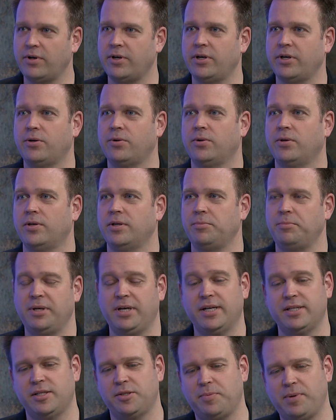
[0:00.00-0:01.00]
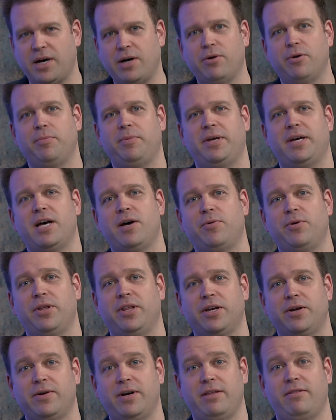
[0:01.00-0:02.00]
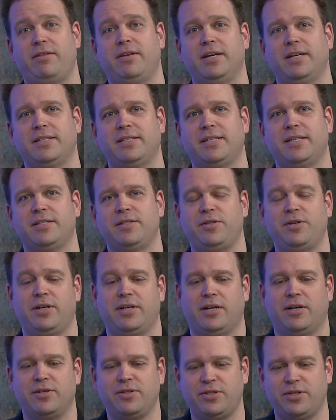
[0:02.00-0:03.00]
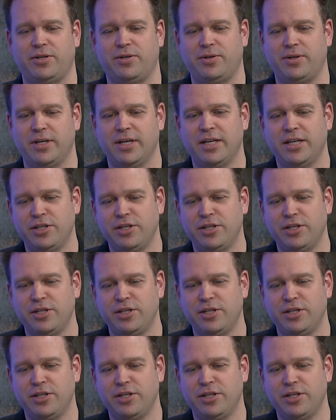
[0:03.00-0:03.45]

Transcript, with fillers: Very cool. And because it's Power BI, one of the great things is you can also